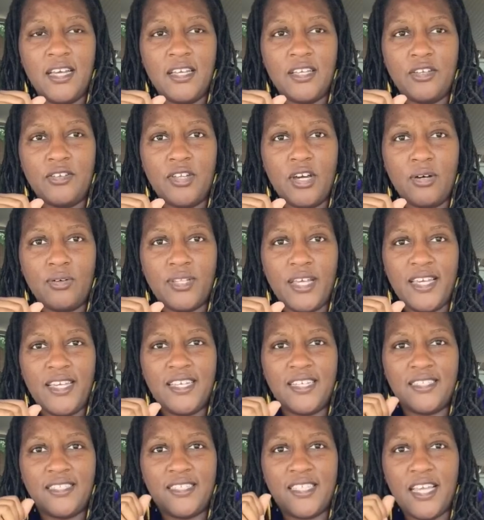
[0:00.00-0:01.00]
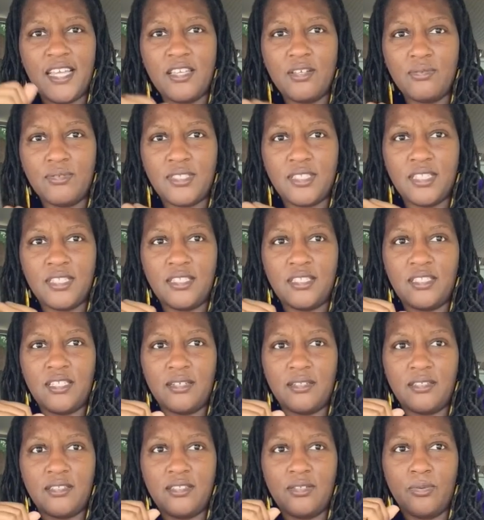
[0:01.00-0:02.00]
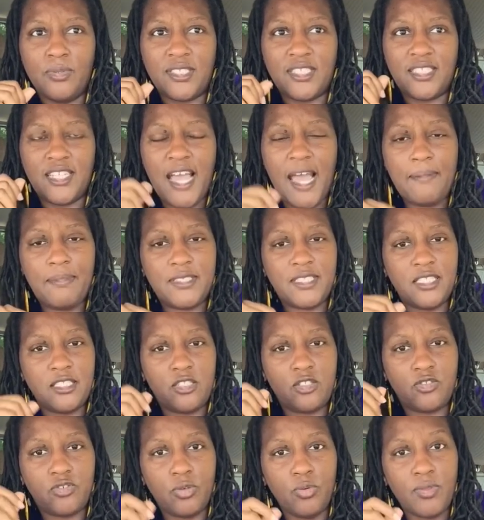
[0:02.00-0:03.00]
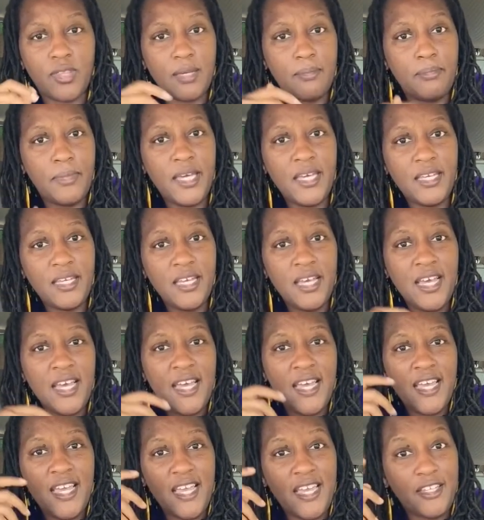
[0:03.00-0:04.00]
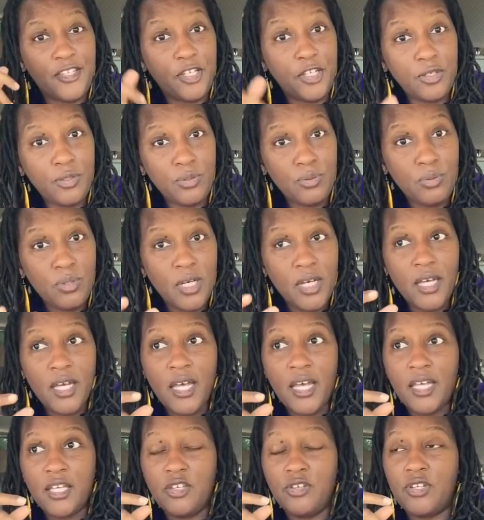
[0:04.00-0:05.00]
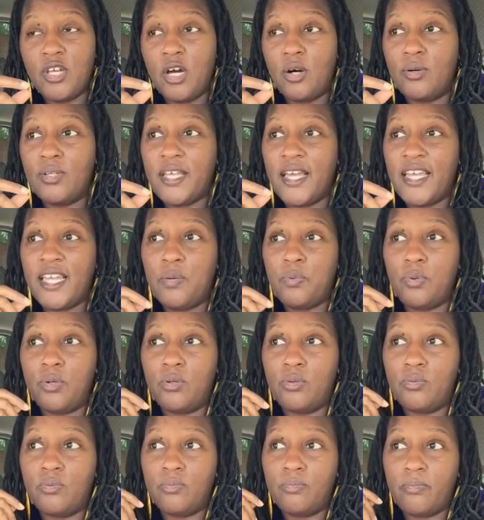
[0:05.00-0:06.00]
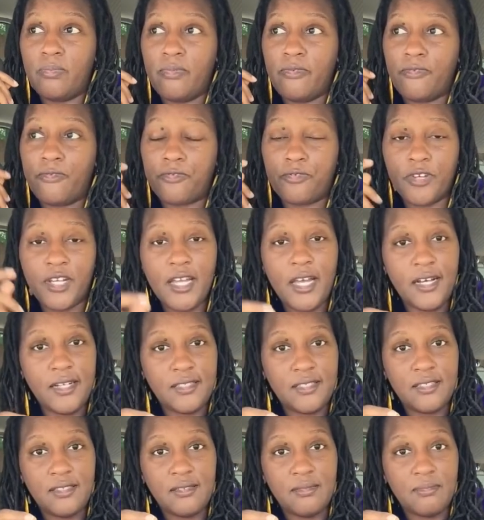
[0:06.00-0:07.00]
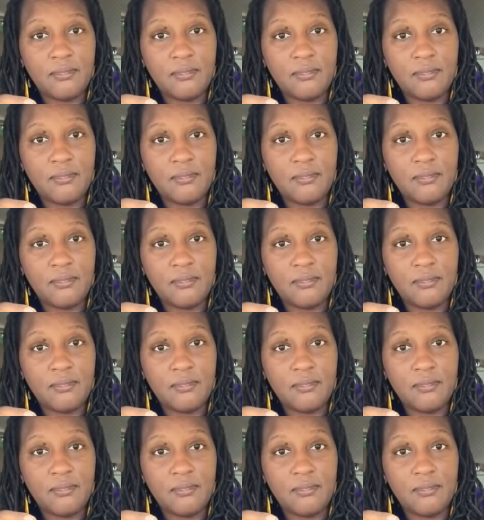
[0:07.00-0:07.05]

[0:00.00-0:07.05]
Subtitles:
that he continues to establish his truth in me, in you, that he will free us